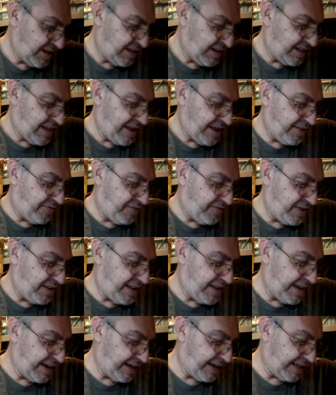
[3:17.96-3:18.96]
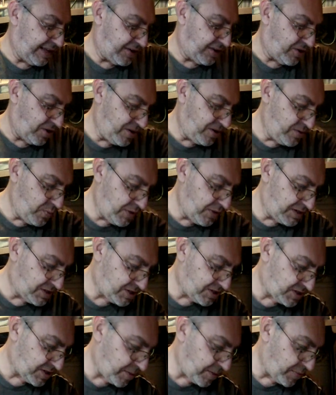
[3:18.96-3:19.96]
live feed earlier on, which
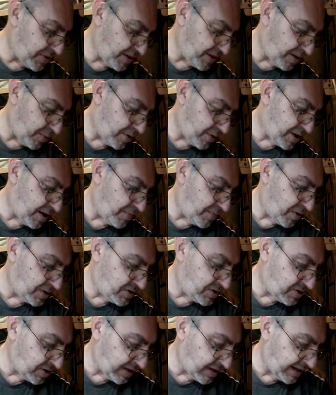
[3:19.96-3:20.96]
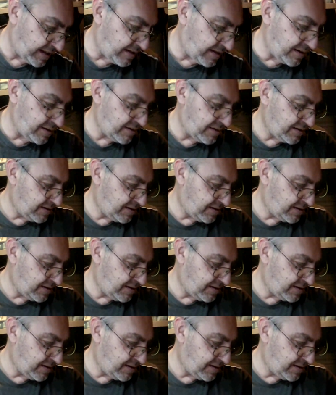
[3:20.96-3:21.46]
is something I will come on to later.